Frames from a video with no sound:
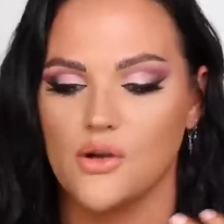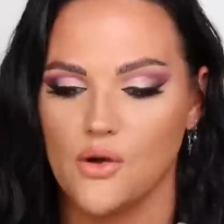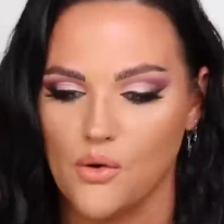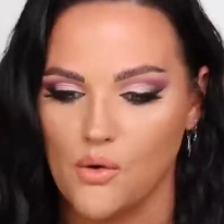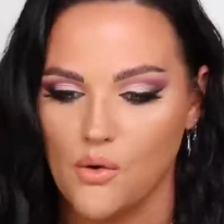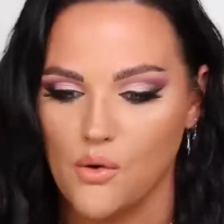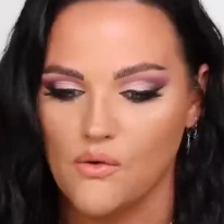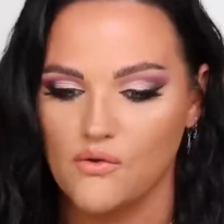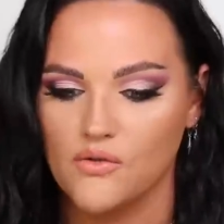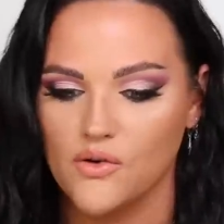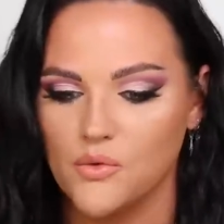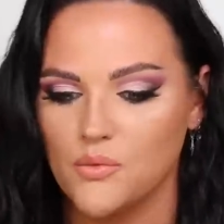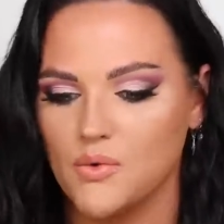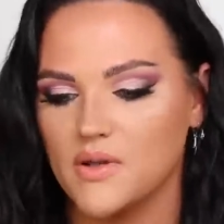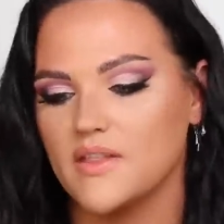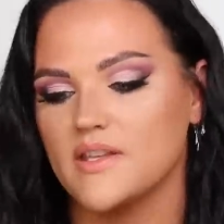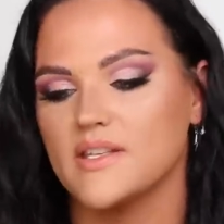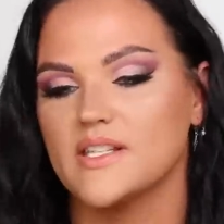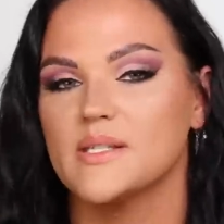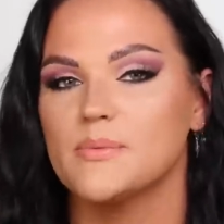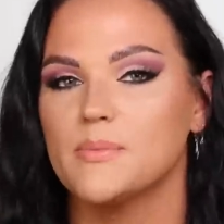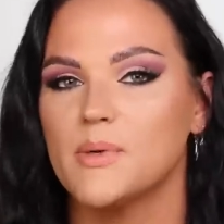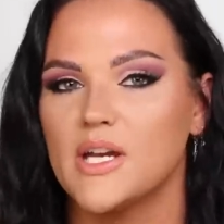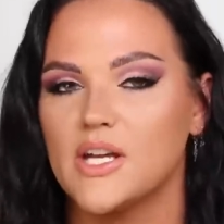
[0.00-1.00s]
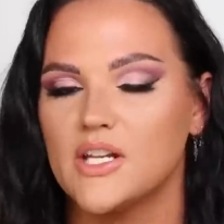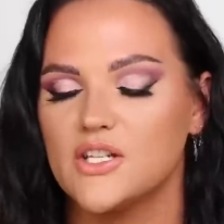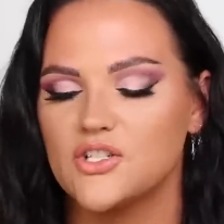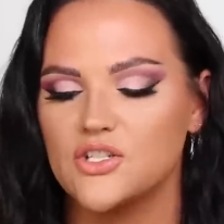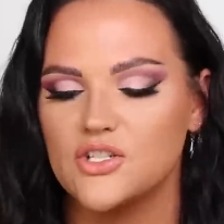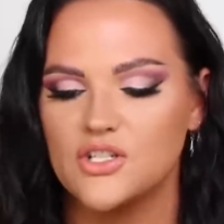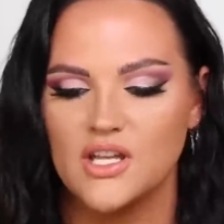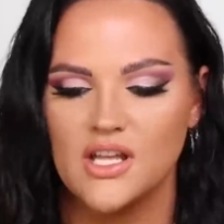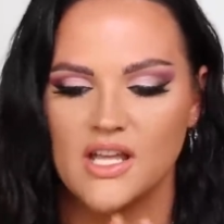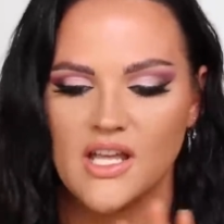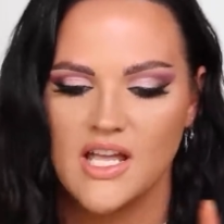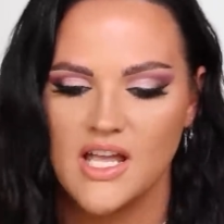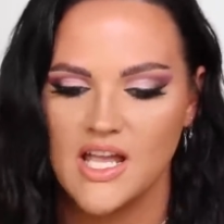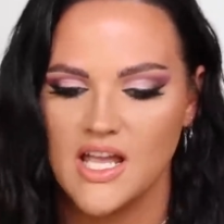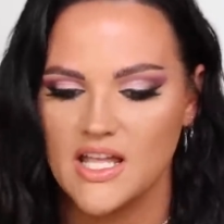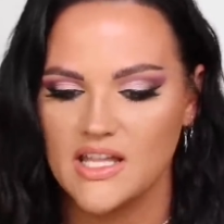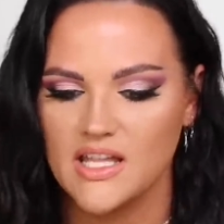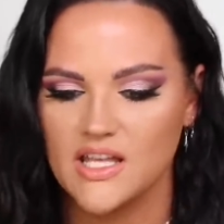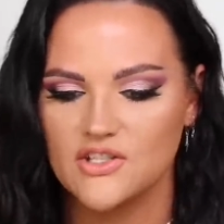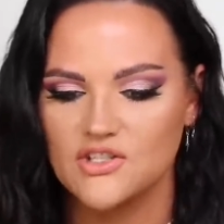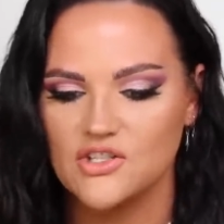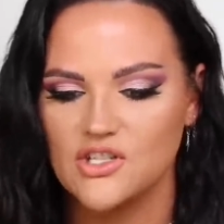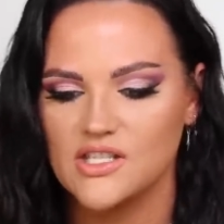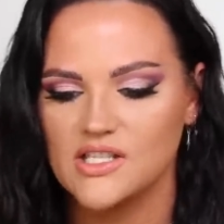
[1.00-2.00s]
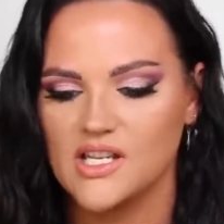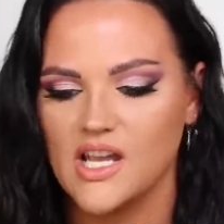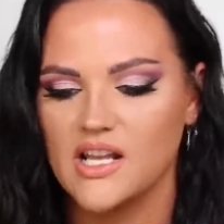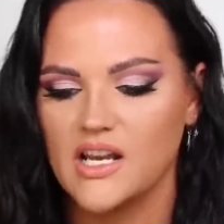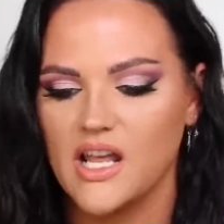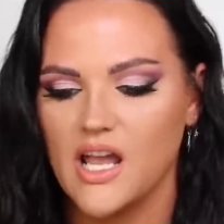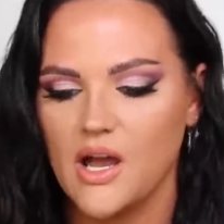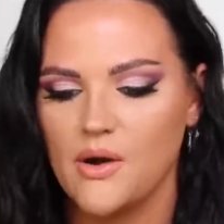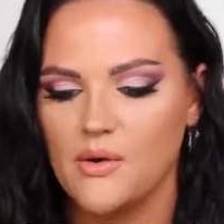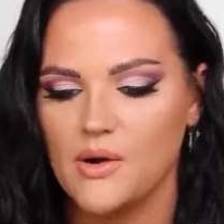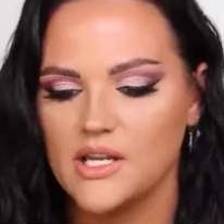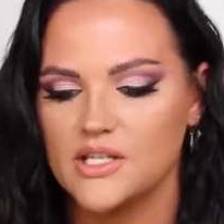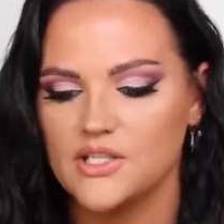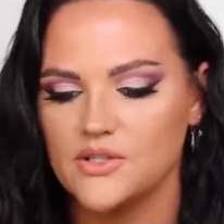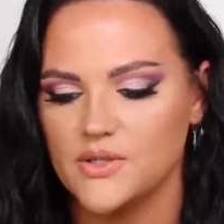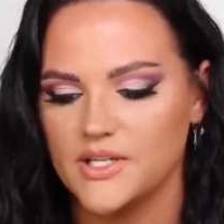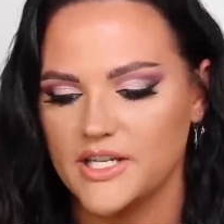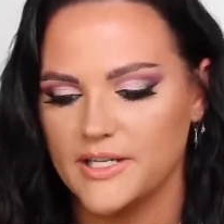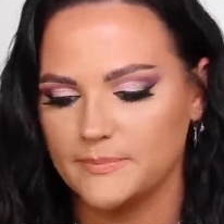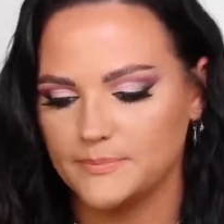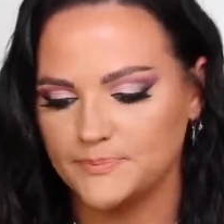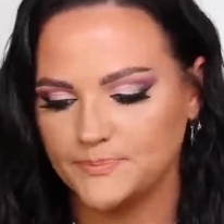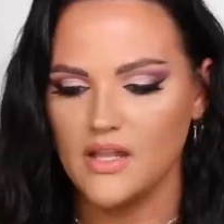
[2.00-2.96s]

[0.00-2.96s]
go over with a sponge. That's just kind of how I do it.